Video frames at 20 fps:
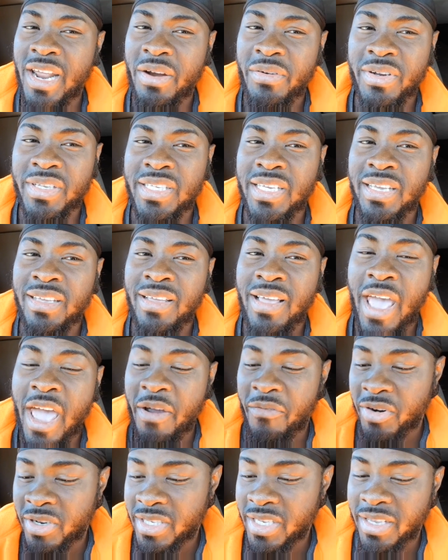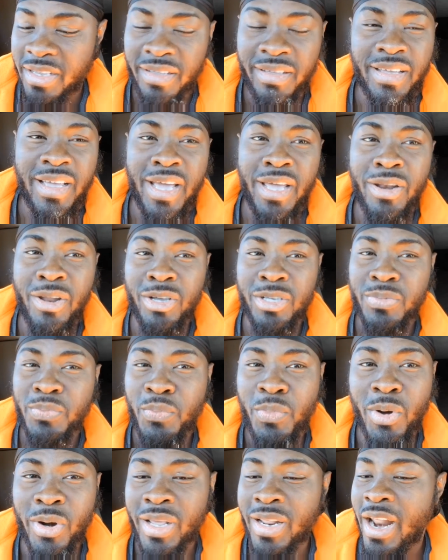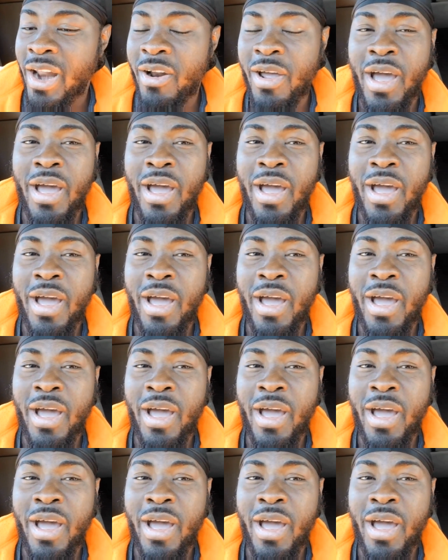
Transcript: everything, everything, and just put it.